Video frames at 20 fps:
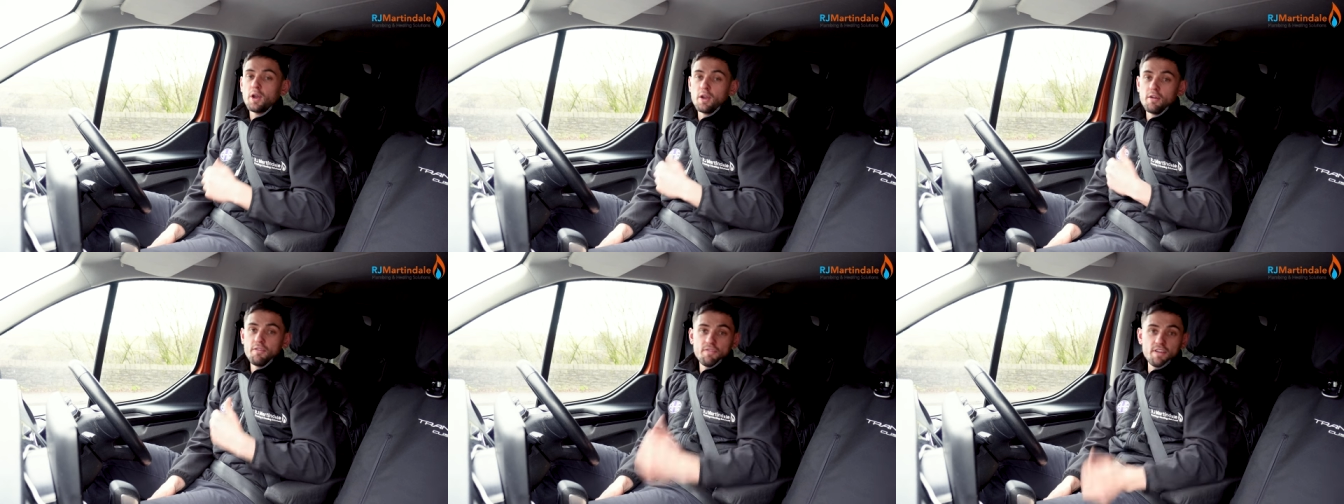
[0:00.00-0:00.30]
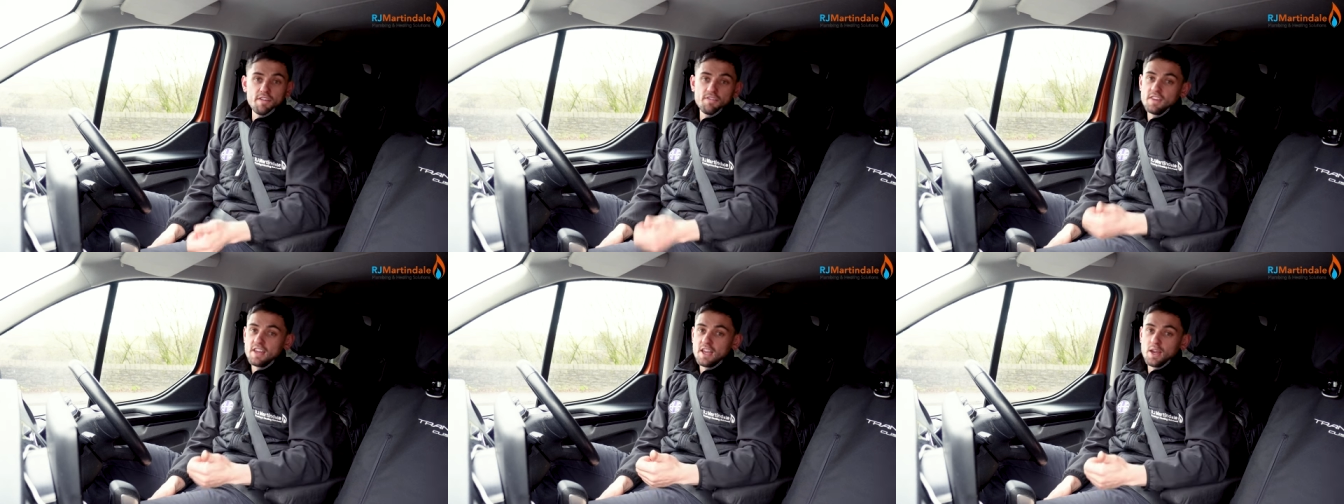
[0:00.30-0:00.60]
on a
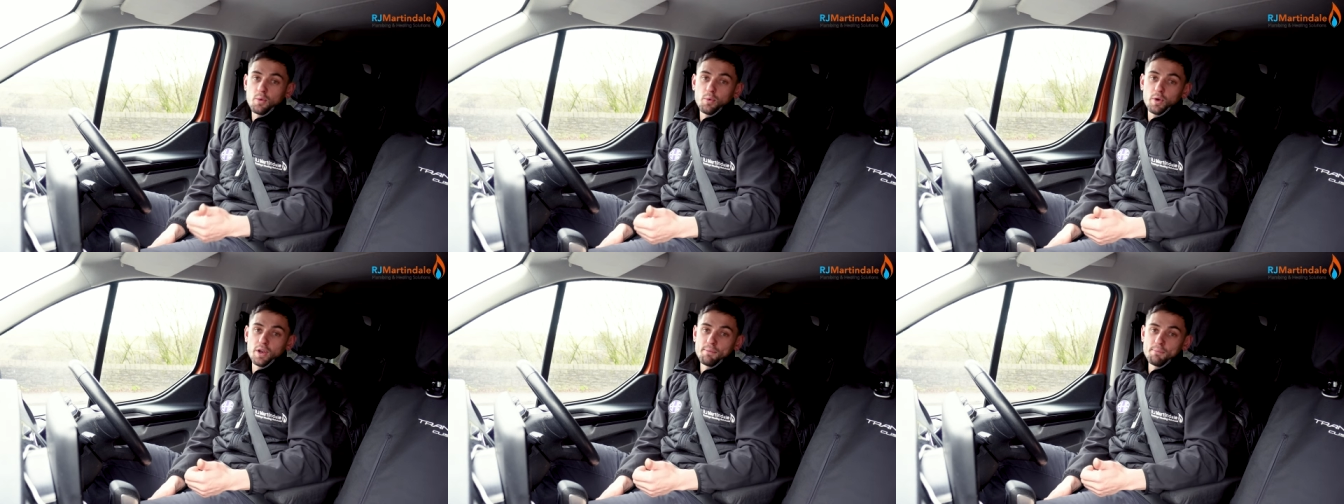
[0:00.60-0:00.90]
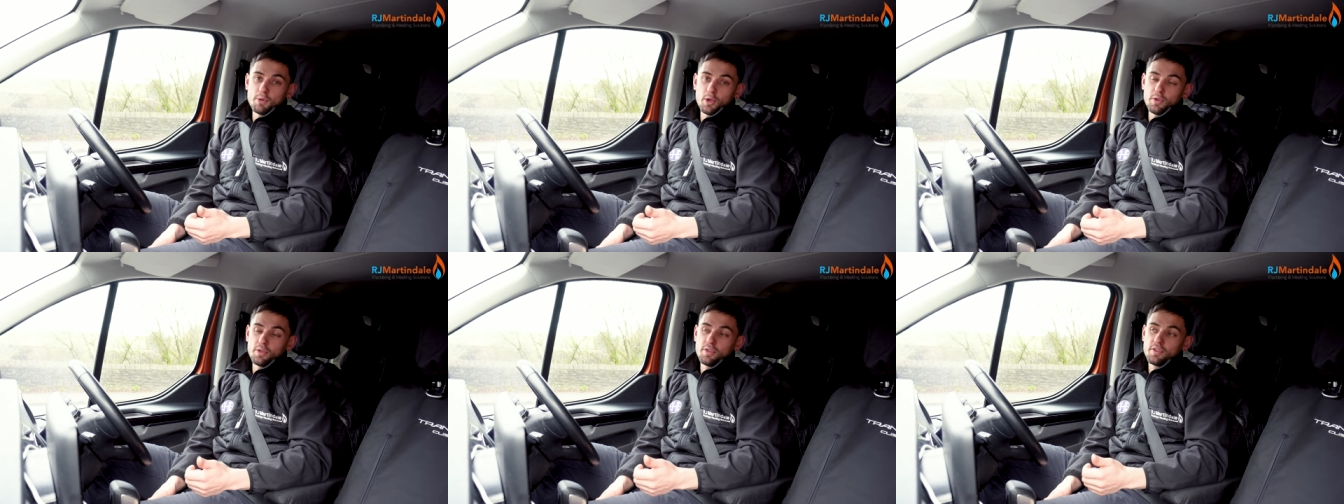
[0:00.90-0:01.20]
fifteen quid a
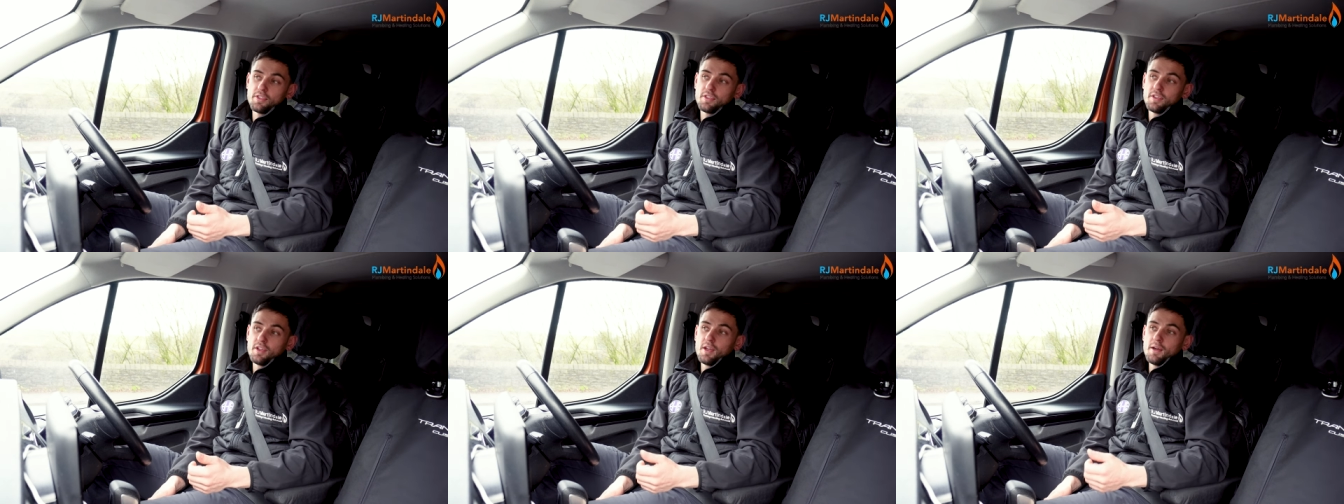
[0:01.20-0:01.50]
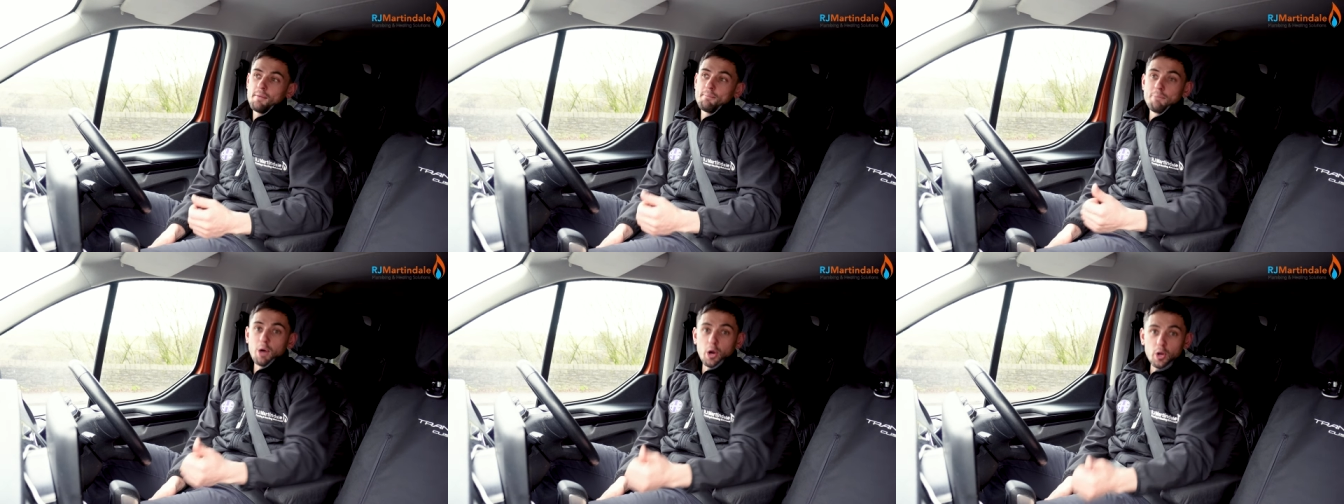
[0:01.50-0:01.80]
month
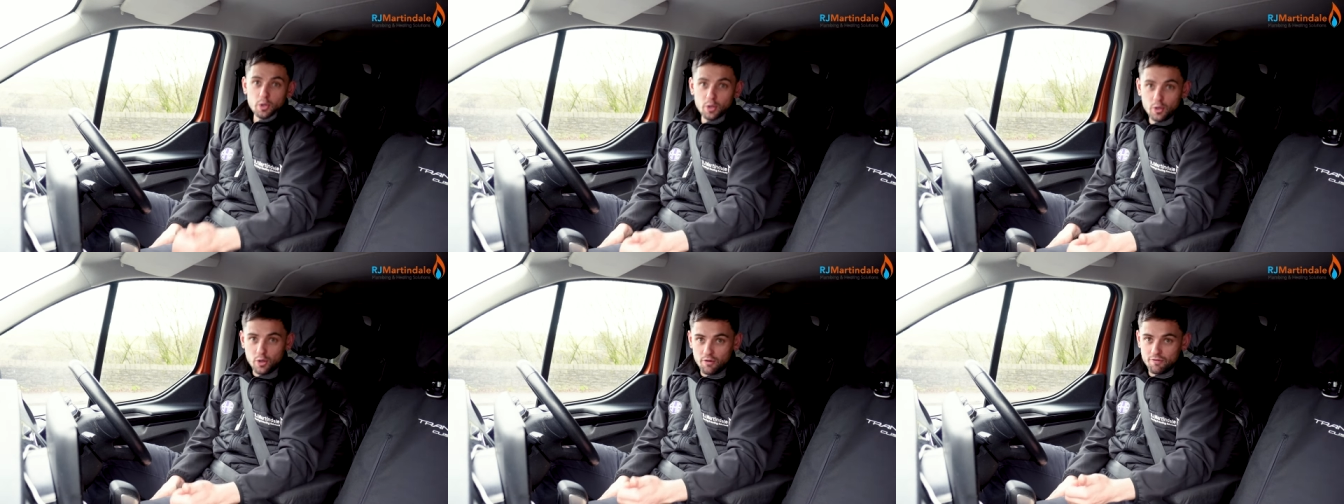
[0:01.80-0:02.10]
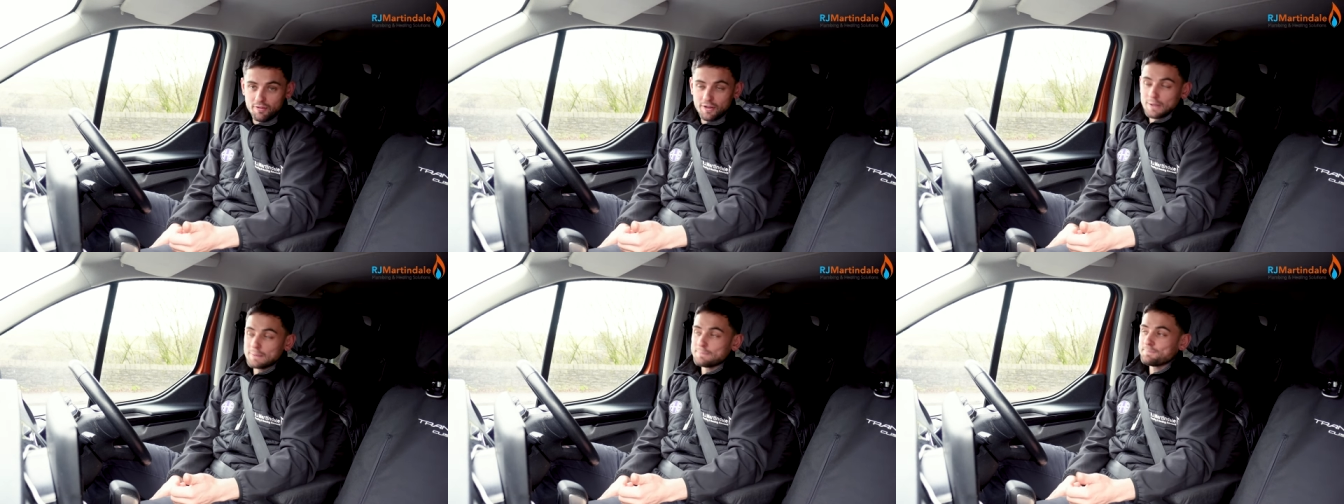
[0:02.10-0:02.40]
boiler
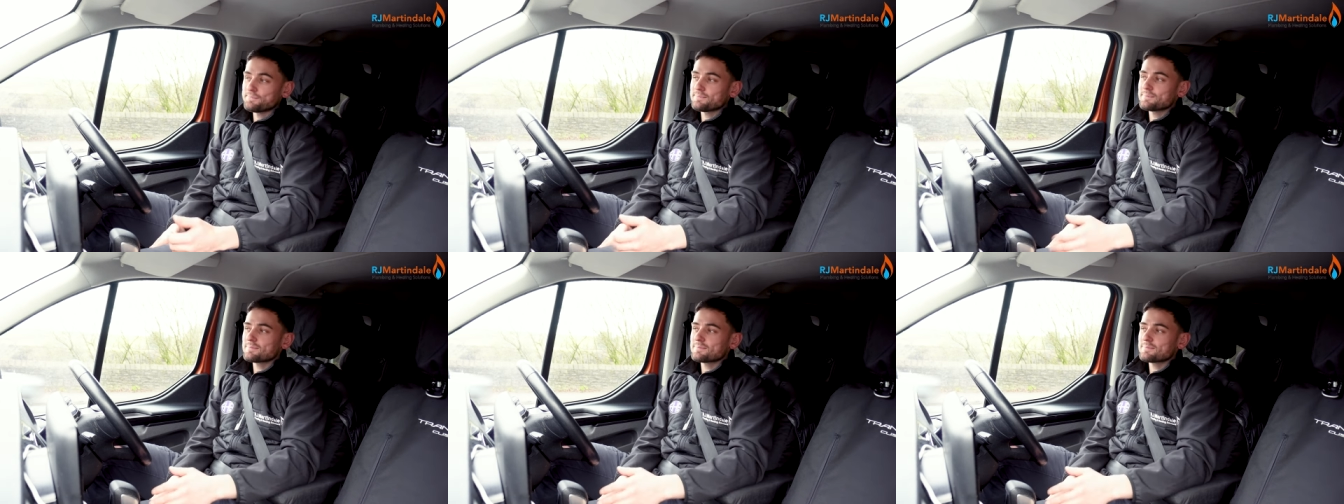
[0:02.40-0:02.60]
cover.